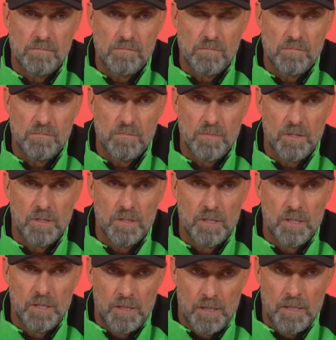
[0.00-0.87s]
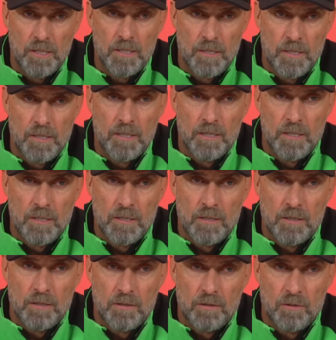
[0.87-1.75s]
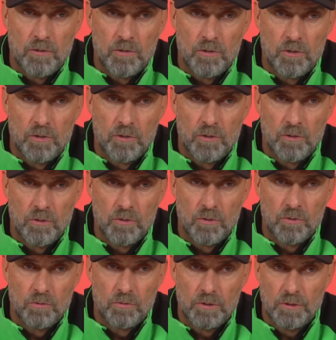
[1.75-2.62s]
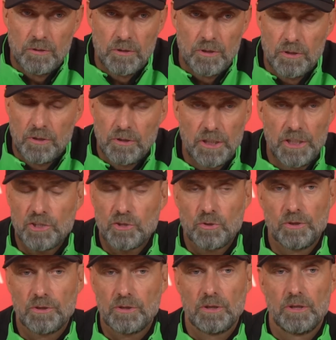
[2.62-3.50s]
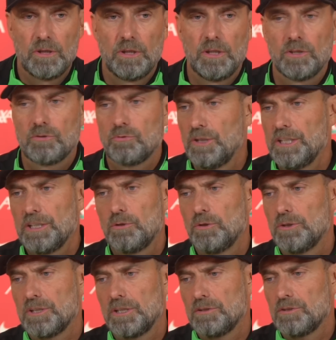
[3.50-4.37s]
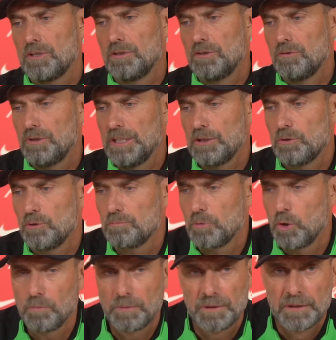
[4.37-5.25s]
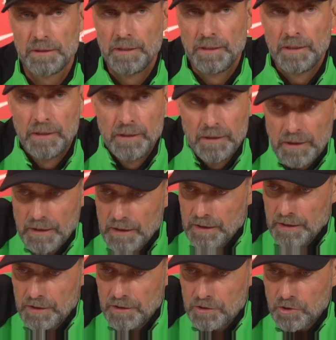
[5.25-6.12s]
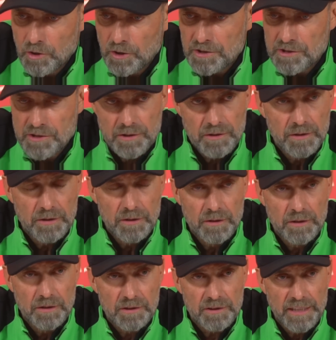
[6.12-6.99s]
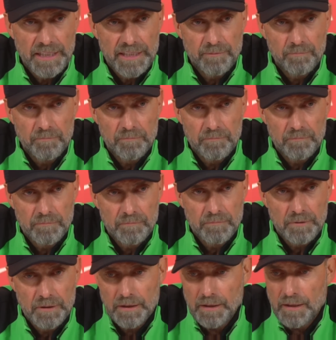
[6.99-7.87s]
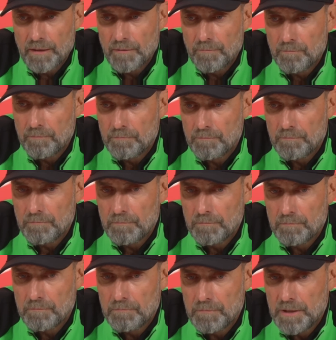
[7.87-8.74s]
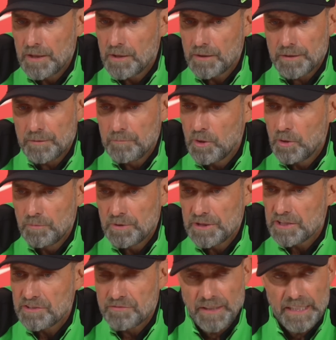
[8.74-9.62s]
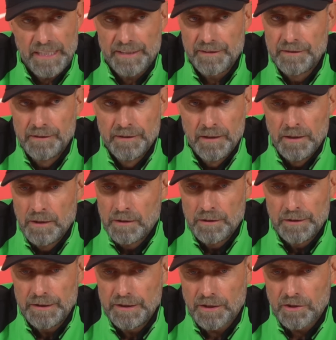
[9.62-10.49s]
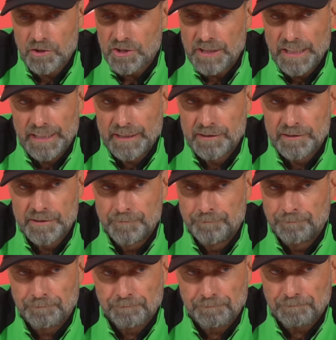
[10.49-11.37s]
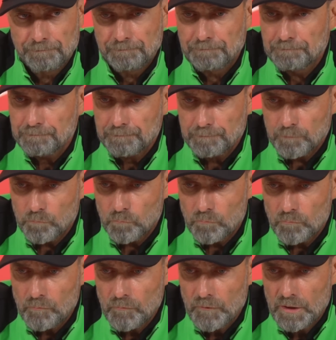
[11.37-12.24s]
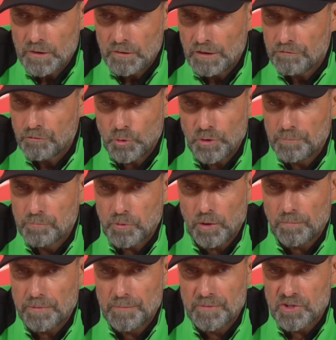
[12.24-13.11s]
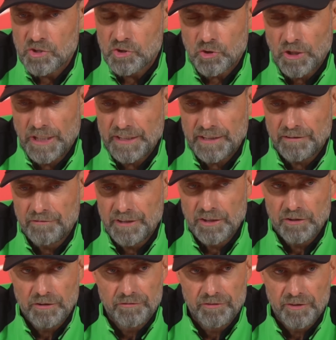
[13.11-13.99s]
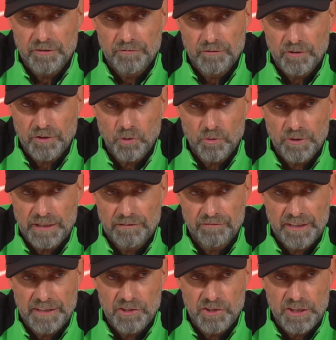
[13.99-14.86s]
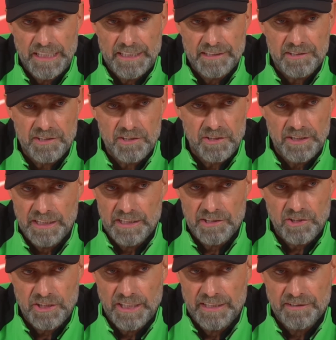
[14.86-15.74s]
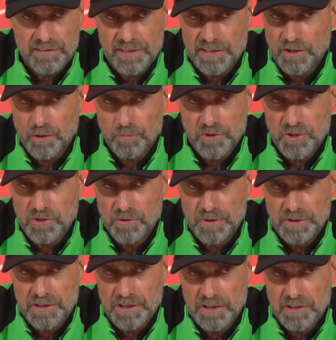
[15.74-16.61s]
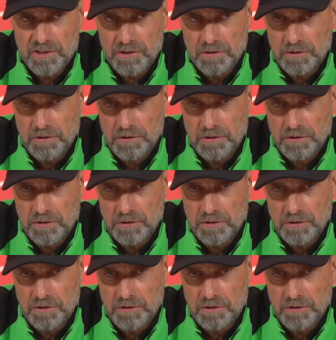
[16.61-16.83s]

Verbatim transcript: You know, is his confidence as high as, it, as, no, as you want it to be? He's really know? good. He's in a really good moment. Uh, enjoys uh, his game. Um, a lot in the moment, that's fine. He understands you have only a problem as a striker when if you don't have any chances. He has chances, opportunities.